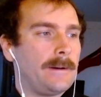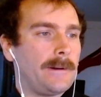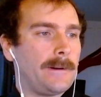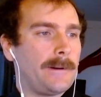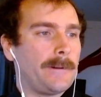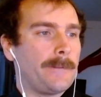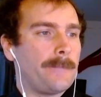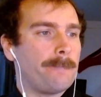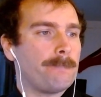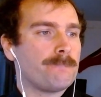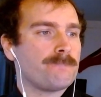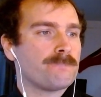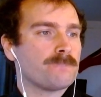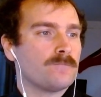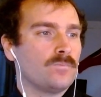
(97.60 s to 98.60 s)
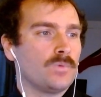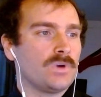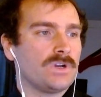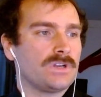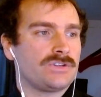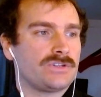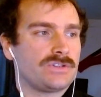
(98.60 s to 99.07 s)
um,
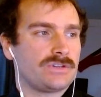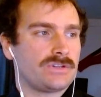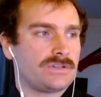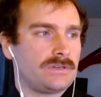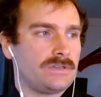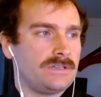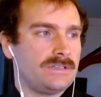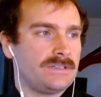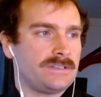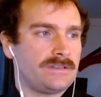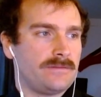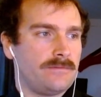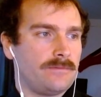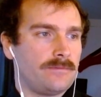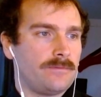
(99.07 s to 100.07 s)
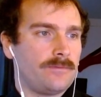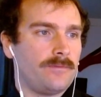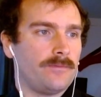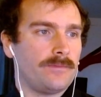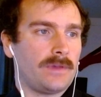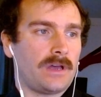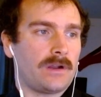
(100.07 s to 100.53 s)
which
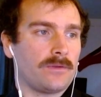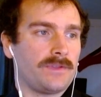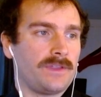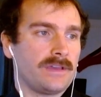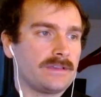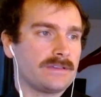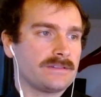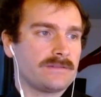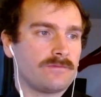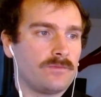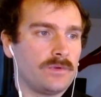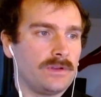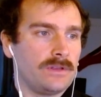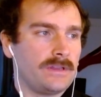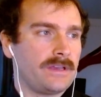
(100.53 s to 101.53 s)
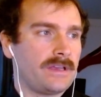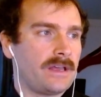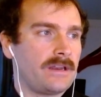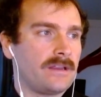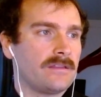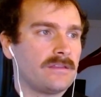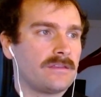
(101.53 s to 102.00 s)
I don't think is really
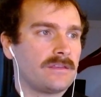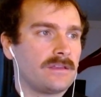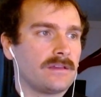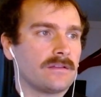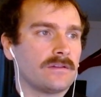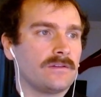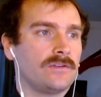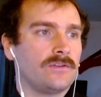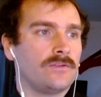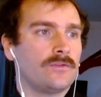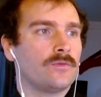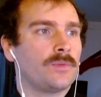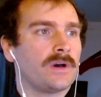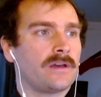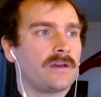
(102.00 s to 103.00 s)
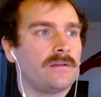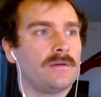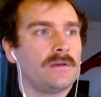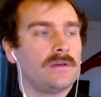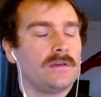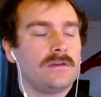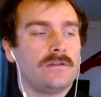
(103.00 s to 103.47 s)
anything new, but
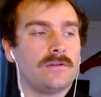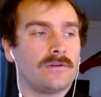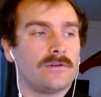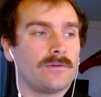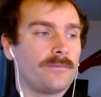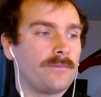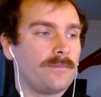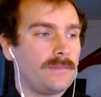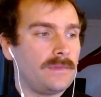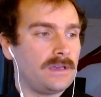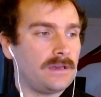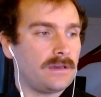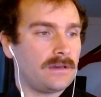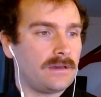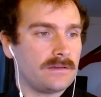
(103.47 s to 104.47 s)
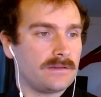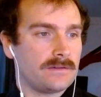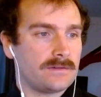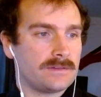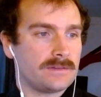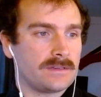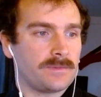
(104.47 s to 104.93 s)
you know, eh,
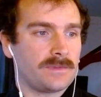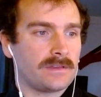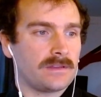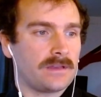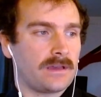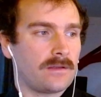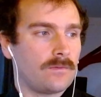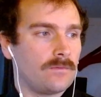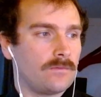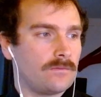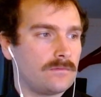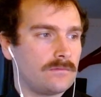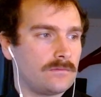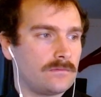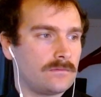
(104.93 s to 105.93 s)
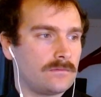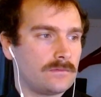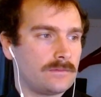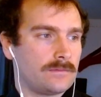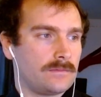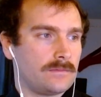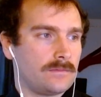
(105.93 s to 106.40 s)
something that
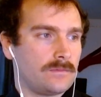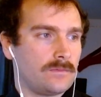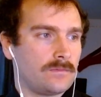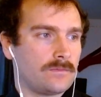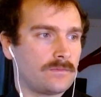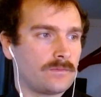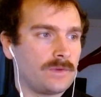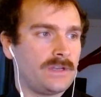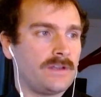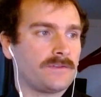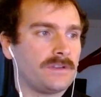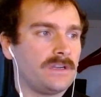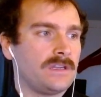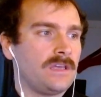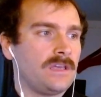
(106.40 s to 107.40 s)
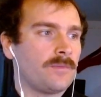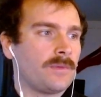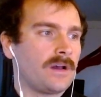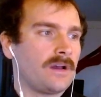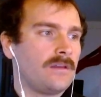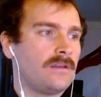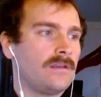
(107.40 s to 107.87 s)
we definitely need to keep in mind.
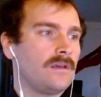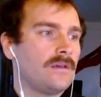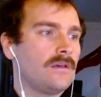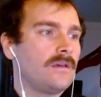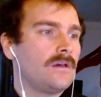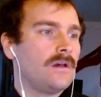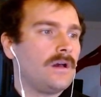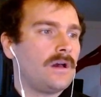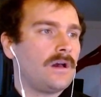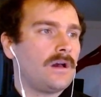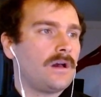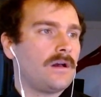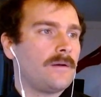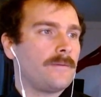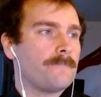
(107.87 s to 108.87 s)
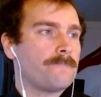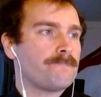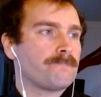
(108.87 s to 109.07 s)
Um,